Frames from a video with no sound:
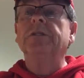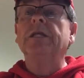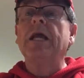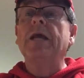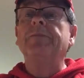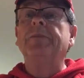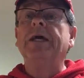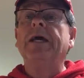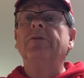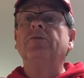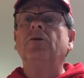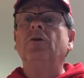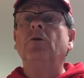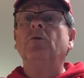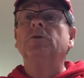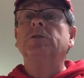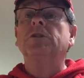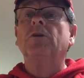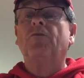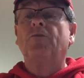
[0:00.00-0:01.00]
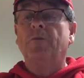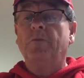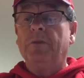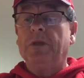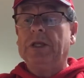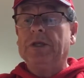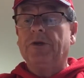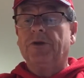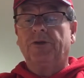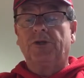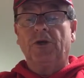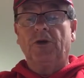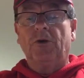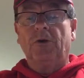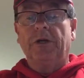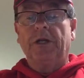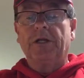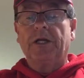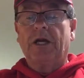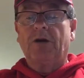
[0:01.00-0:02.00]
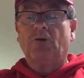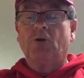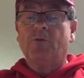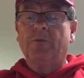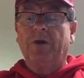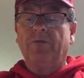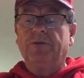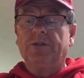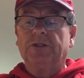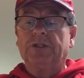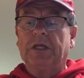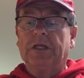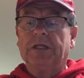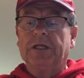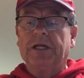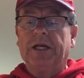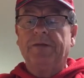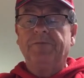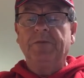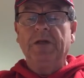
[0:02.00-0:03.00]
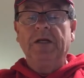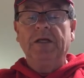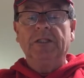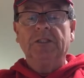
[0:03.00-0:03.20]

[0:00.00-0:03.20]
Name That Tune was a familiar tune in our home every Sunday night,